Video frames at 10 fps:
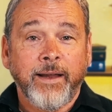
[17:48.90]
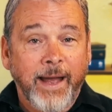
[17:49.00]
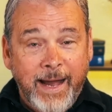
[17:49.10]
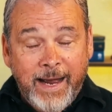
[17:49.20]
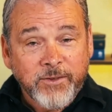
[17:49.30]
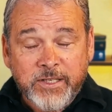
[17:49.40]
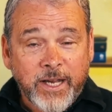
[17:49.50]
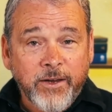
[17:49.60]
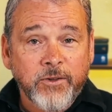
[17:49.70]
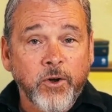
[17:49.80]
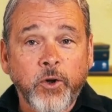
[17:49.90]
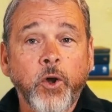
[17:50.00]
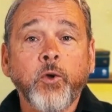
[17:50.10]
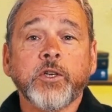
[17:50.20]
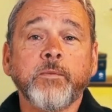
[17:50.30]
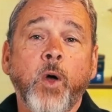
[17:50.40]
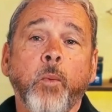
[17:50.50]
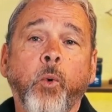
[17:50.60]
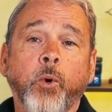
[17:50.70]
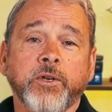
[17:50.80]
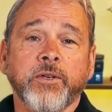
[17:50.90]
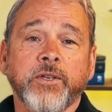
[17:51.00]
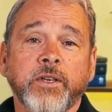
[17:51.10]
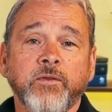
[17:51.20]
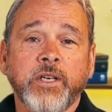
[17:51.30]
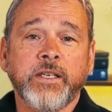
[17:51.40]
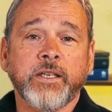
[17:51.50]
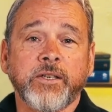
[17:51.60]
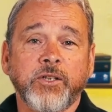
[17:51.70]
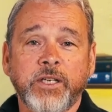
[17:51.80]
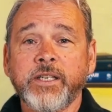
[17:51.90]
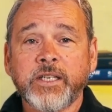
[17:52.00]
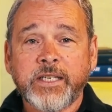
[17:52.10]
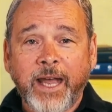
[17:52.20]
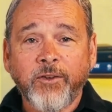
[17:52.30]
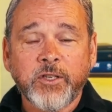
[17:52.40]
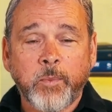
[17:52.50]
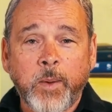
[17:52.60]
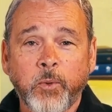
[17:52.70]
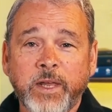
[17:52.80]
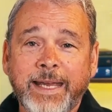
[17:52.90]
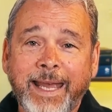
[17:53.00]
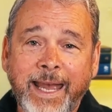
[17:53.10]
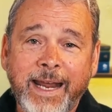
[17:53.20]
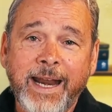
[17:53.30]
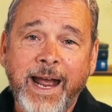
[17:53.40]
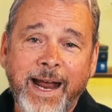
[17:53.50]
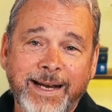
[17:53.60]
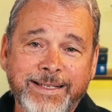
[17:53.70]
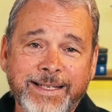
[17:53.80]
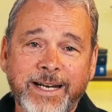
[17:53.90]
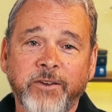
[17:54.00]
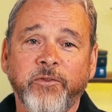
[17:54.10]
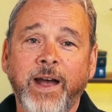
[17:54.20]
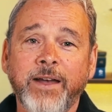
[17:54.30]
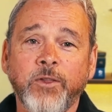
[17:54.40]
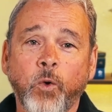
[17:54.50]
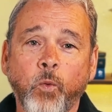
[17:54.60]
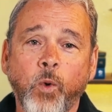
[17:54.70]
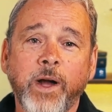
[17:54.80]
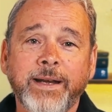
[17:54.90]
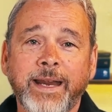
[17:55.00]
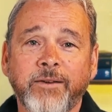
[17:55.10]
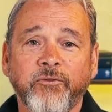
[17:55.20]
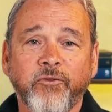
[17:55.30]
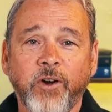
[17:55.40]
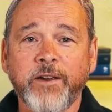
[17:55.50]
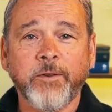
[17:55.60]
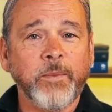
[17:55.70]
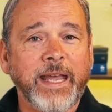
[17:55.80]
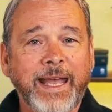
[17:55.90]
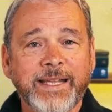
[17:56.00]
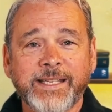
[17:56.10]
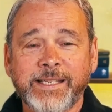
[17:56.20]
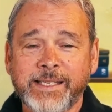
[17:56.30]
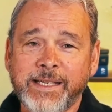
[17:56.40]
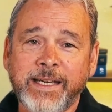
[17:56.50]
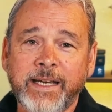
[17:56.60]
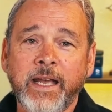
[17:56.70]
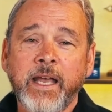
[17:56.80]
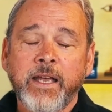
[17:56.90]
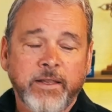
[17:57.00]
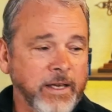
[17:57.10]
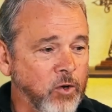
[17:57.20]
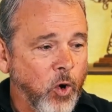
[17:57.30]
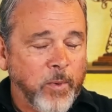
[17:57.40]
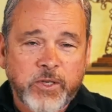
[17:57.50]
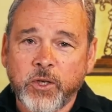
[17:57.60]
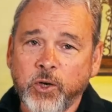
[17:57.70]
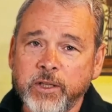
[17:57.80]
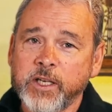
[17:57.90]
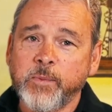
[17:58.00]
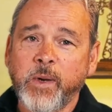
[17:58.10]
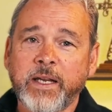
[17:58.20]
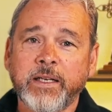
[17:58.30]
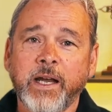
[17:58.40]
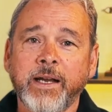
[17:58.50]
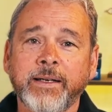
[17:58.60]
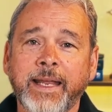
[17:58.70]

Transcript: I have to tell you, there are no small portions of Jesus. Jesus tells the people they cannot identify the one in front of them. They can't see the enormous good that's being done.